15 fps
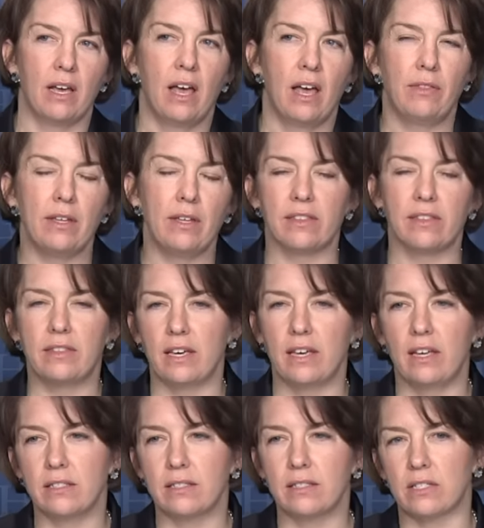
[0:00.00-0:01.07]
I think the
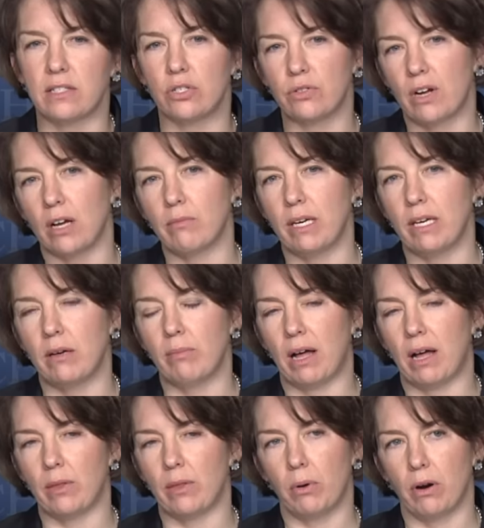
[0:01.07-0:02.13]
things that struck me
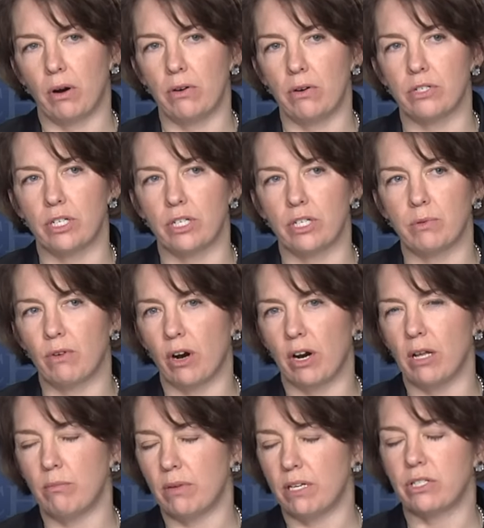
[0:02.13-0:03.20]
about the partnerships, we've
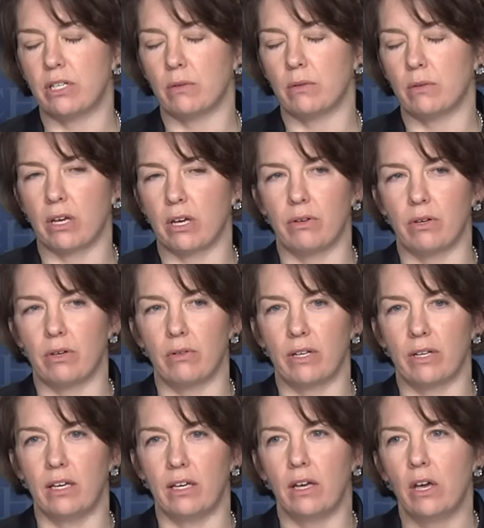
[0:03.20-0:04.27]
already mentioned it with
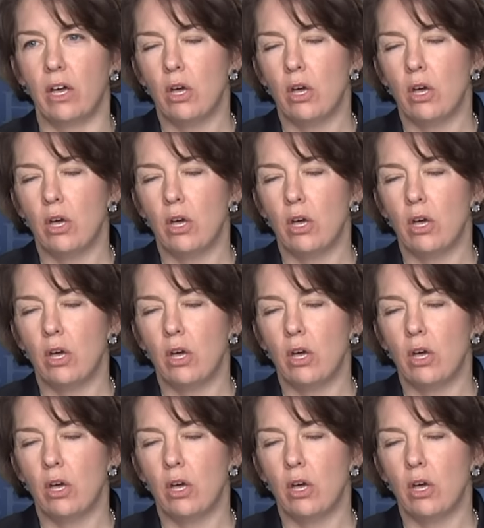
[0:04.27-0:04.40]
CocoaLink,